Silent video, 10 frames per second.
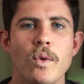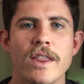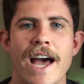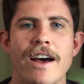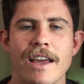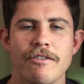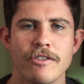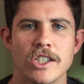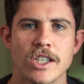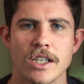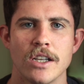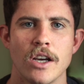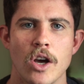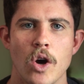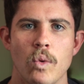without a vision
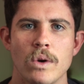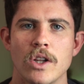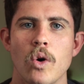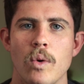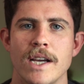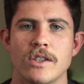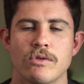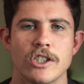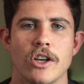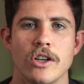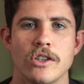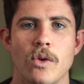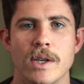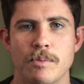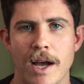will always return
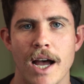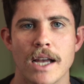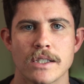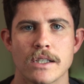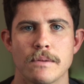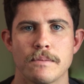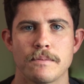to his past."